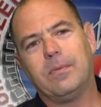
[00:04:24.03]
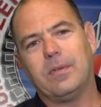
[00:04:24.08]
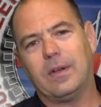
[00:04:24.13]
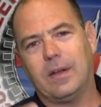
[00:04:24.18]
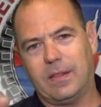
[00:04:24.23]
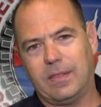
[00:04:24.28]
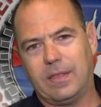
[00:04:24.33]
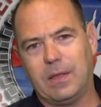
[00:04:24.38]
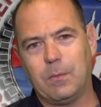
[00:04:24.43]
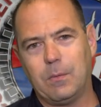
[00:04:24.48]
And
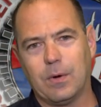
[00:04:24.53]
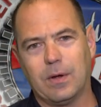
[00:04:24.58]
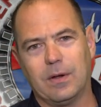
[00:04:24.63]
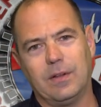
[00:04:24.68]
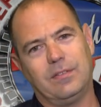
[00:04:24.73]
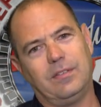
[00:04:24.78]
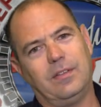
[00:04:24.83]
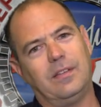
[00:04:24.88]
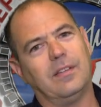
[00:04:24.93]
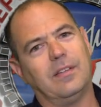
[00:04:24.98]
I think we're going
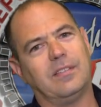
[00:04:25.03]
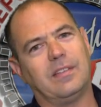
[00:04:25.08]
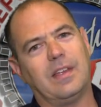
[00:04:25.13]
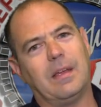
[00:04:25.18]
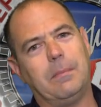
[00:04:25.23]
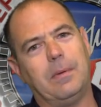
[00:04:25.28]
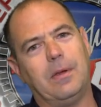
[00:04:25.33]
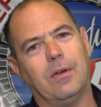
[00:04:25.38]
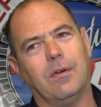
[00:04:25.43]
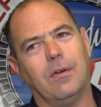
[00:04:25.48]
to see the
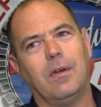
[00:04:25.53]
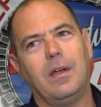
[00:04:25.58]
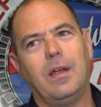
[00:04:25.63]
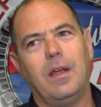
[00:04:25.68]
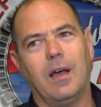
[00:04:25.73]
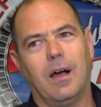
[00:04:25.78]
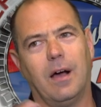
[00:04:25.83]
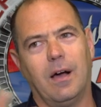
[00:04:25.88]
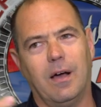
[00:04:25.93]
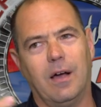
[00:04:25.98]
same here
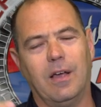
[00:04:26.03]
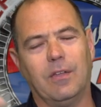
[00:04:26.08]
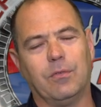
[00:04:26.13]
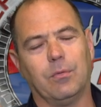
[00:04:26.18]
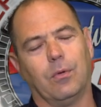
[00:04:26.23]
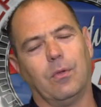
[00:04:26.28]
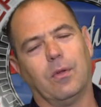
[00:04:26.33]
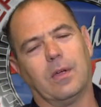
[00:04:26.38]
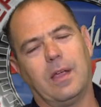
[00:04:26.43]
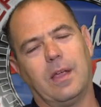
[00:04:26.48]
as
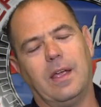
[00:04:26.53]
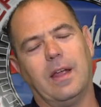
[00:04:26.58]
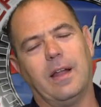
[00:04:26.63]
we're looking